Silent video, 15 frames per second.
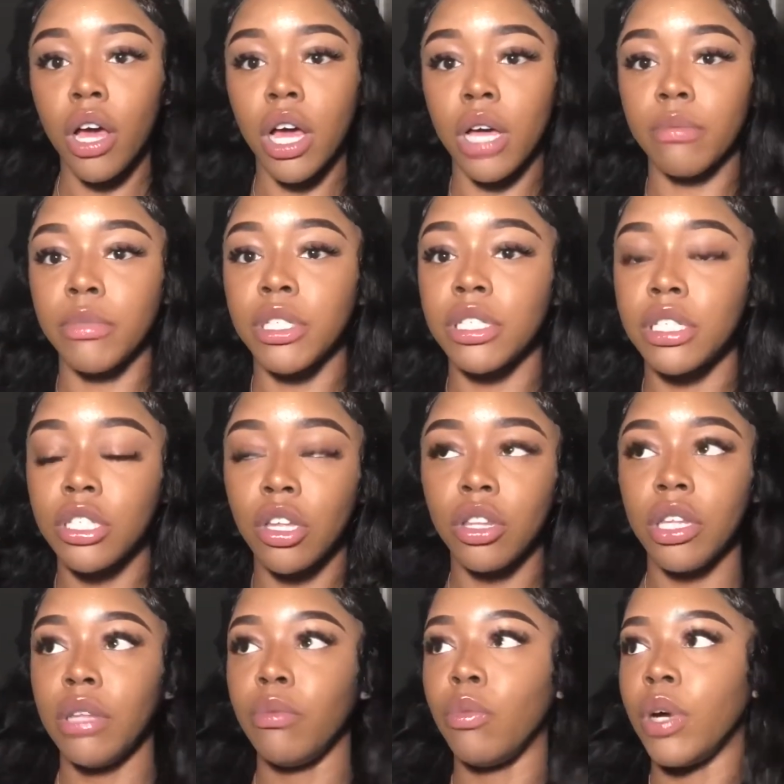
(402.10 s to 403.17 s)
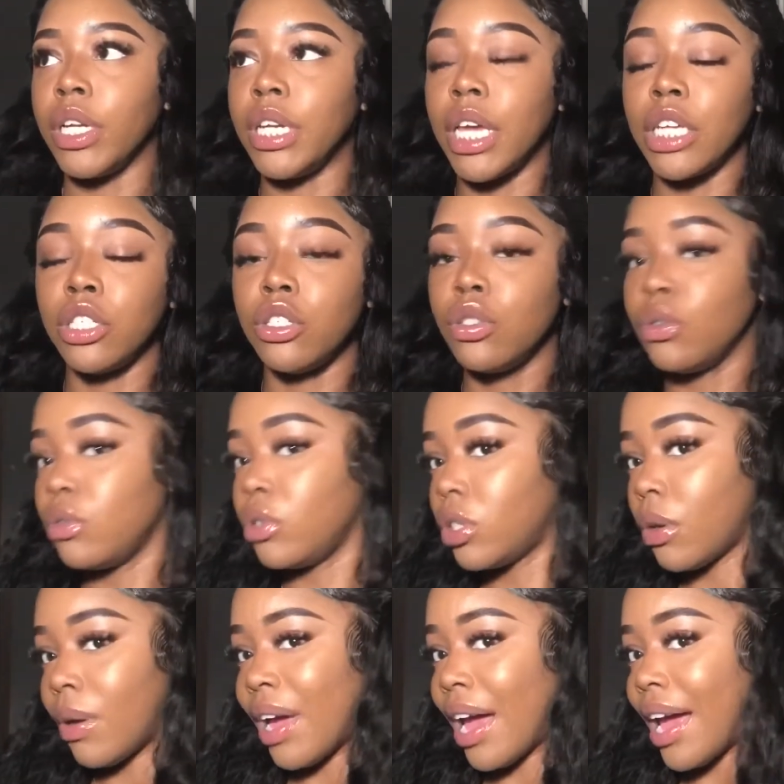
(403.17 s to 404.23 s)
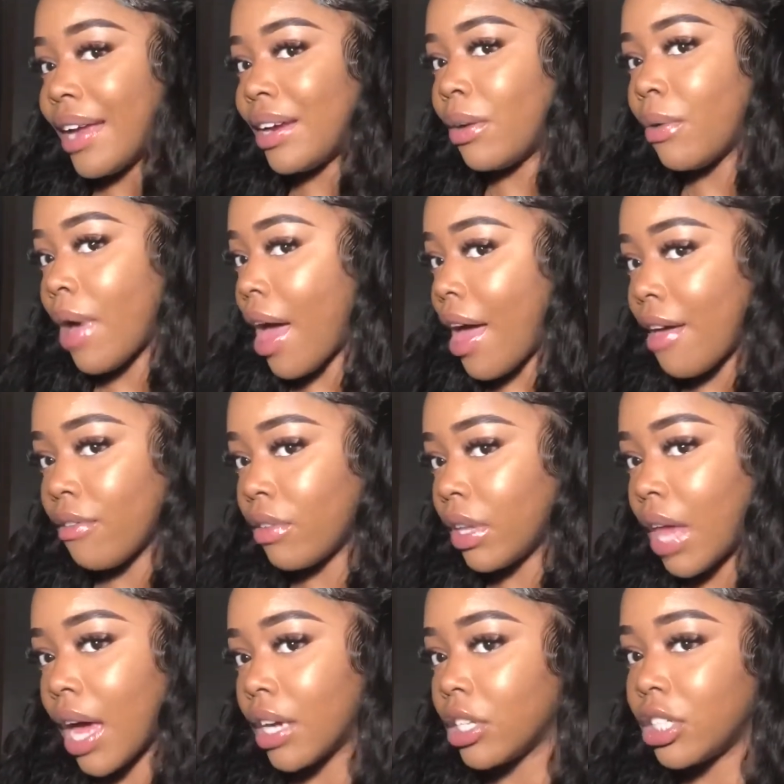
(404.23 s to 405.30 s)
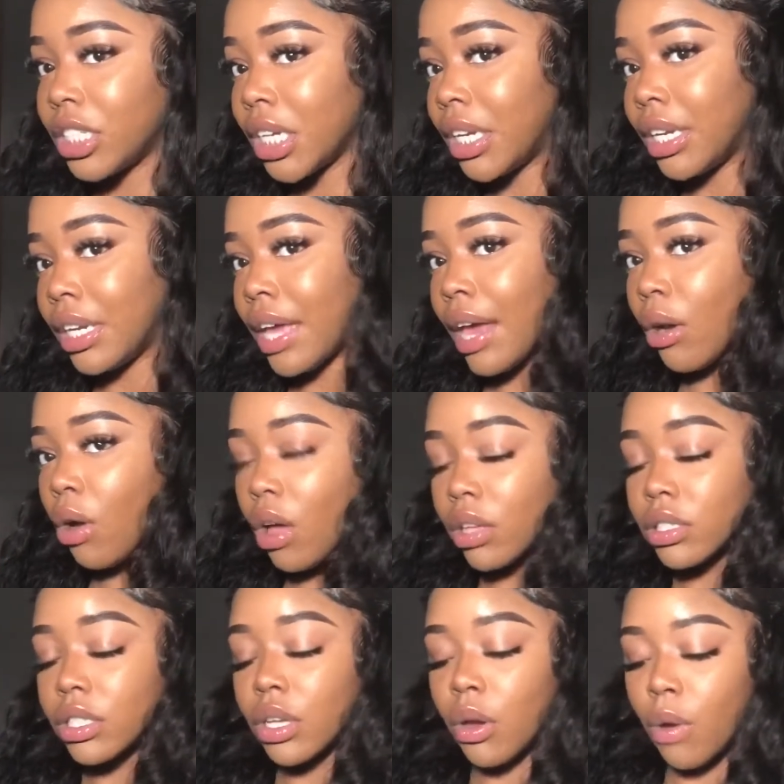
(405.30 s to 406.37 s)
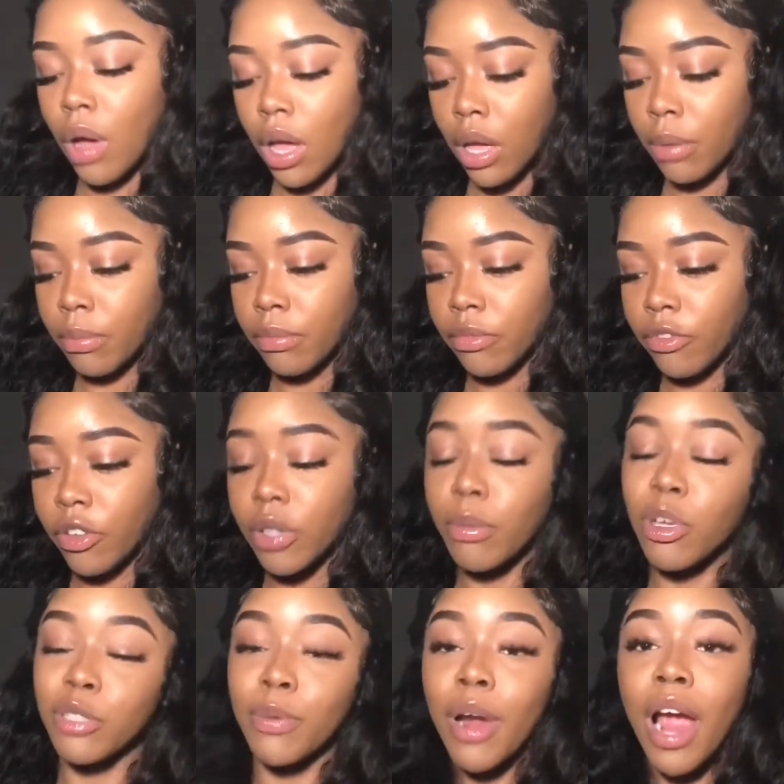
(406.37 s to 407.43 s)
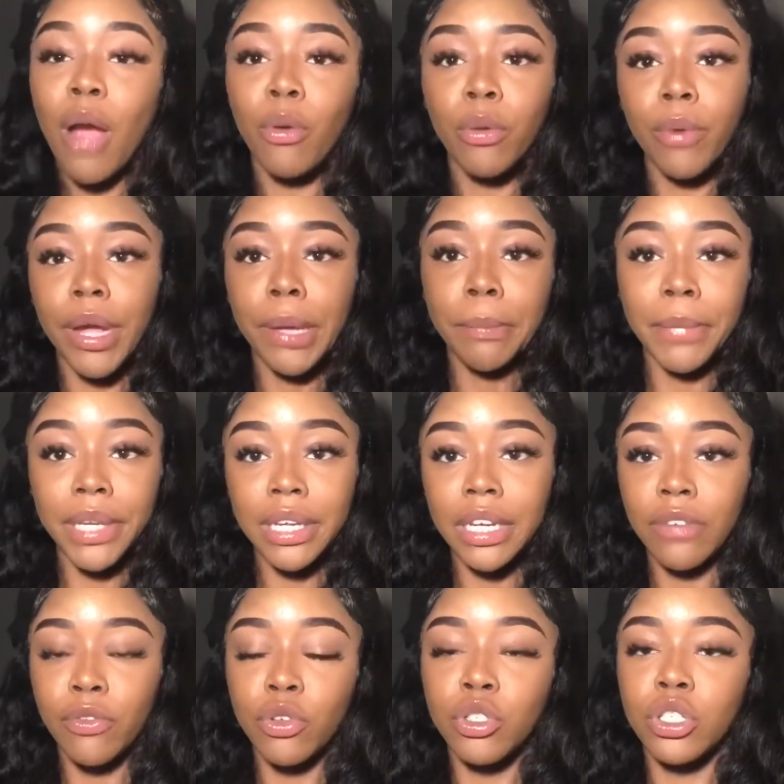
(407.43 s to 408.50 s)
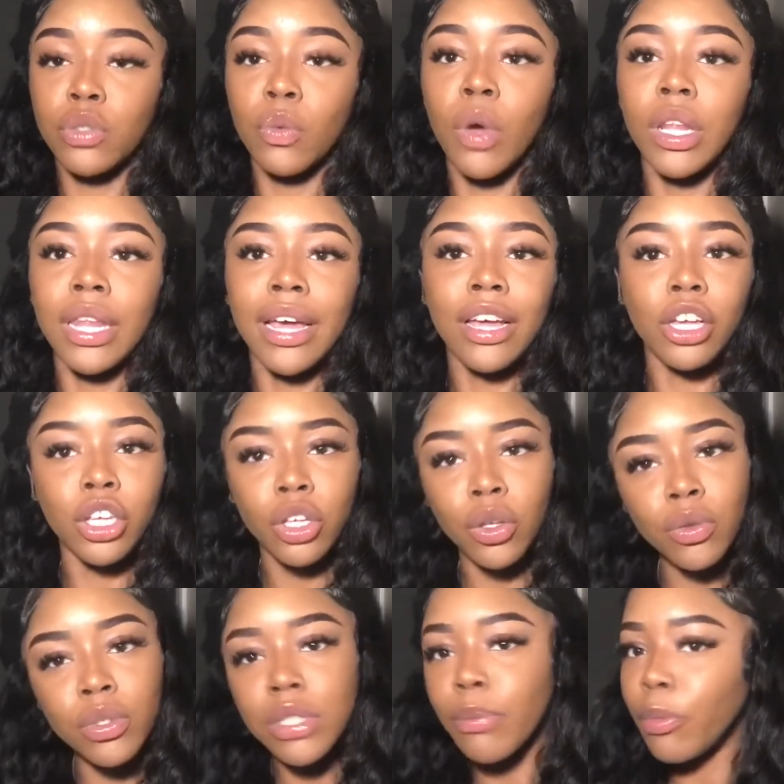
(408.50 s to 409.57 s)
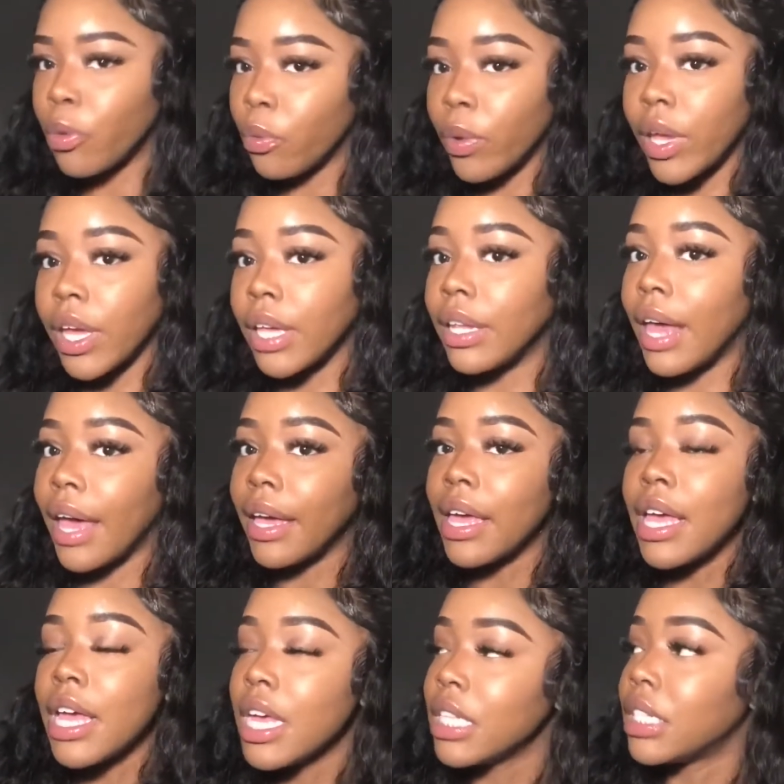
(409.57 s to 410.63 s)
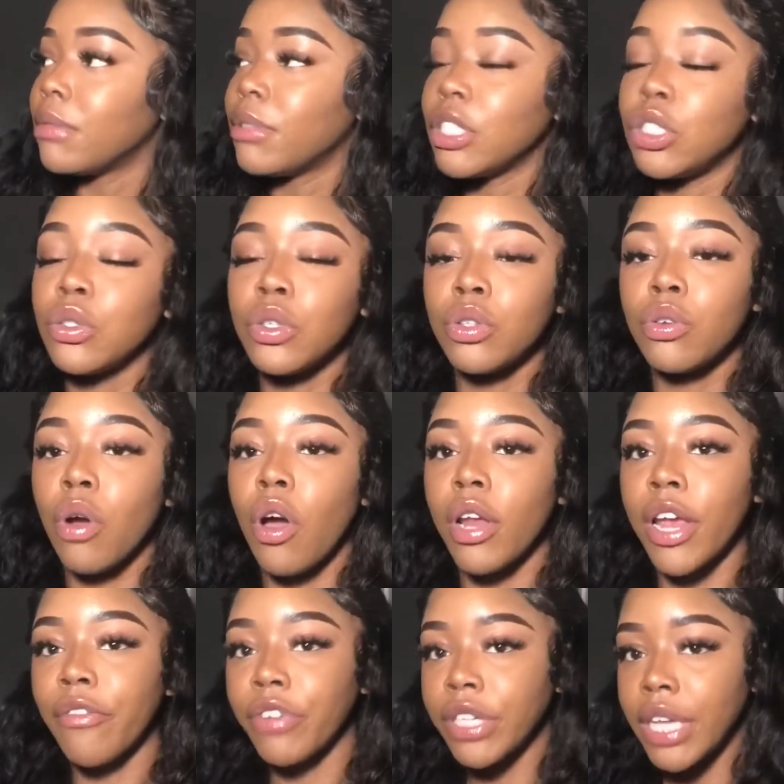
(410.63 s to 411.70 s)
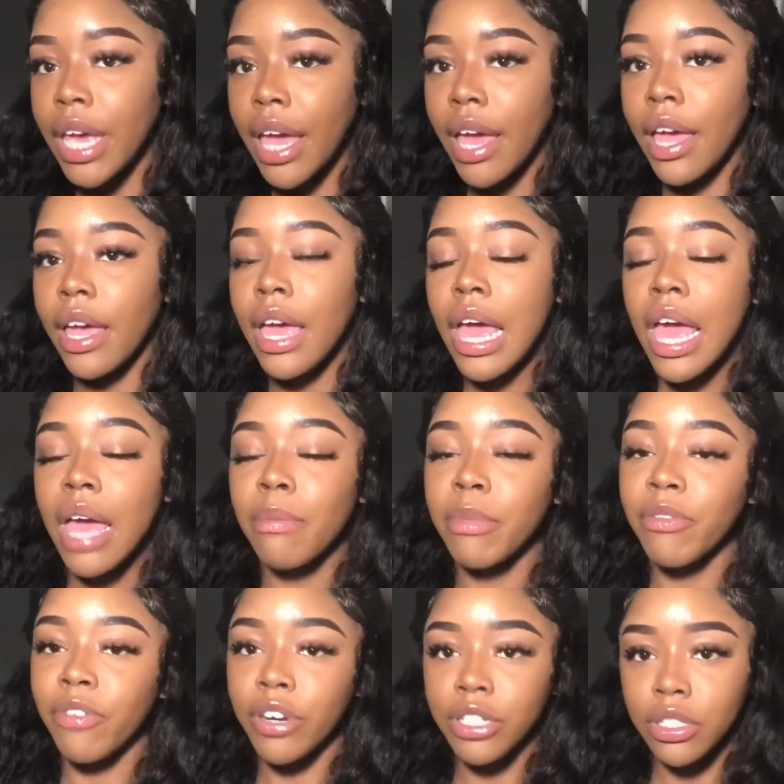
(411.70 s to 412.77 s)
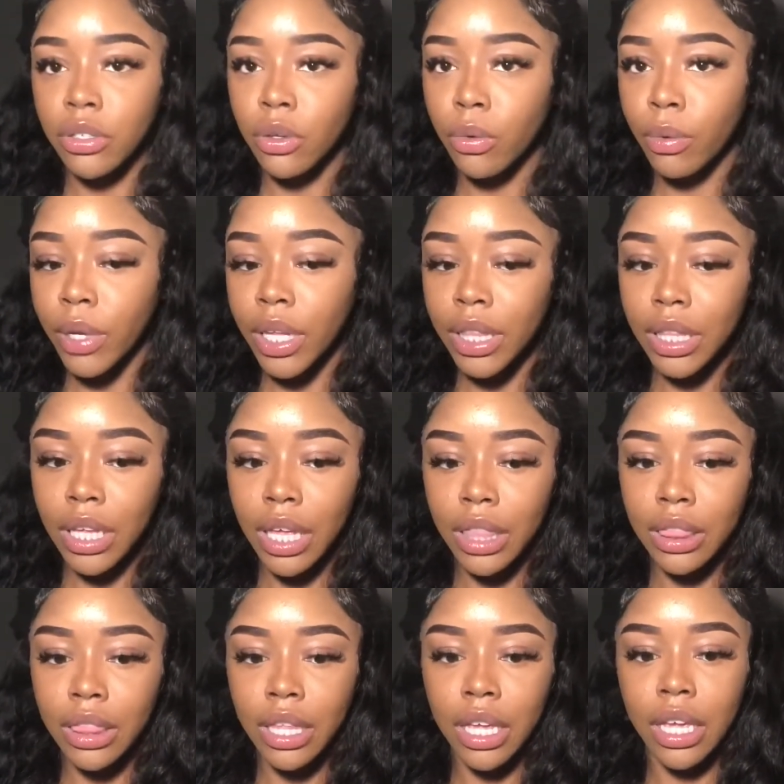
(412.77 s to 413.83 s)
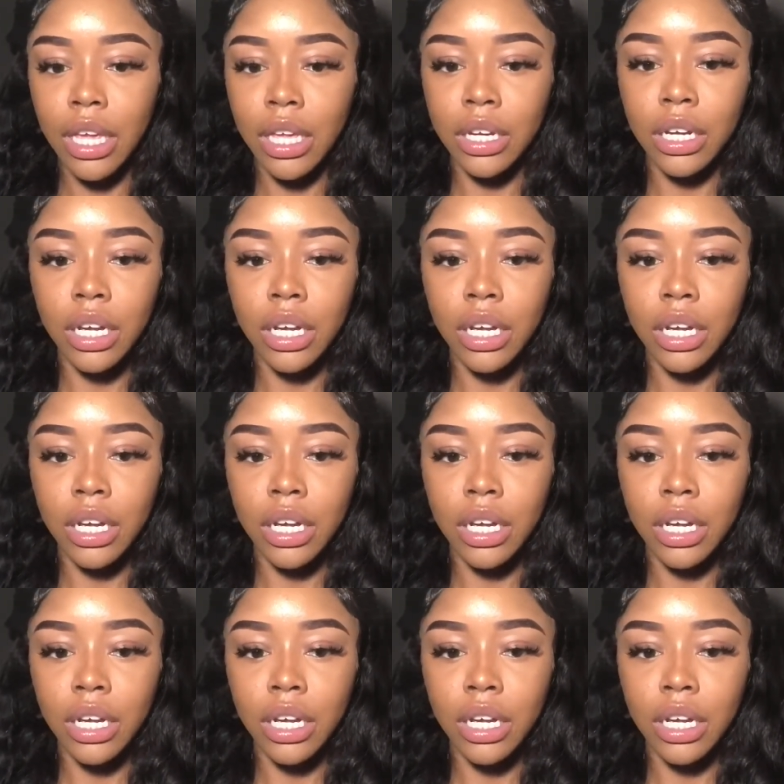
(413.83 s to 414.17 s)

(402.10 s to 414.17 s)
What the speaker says: this is only what, day 2, so I don't have a lot of shedding at all. So for the most part, I would recommend it if you just want like a cute simple wig, like something that you can throw on every day and be versatile with. And then